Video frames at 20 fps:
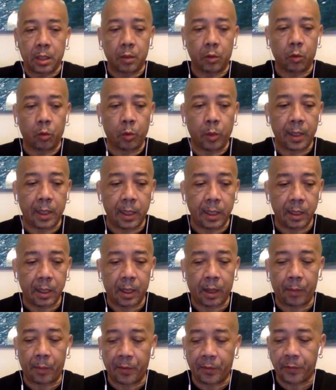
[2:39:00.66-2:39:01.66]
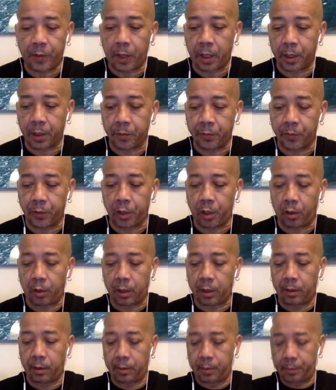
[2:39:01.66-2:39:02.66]
Willy at my father funeral.
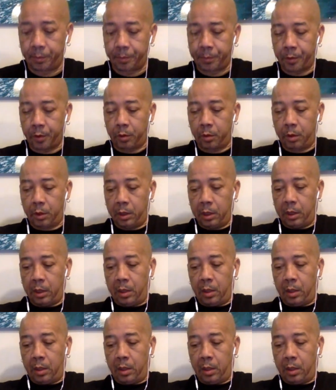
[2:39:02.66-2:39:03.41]
Hmm.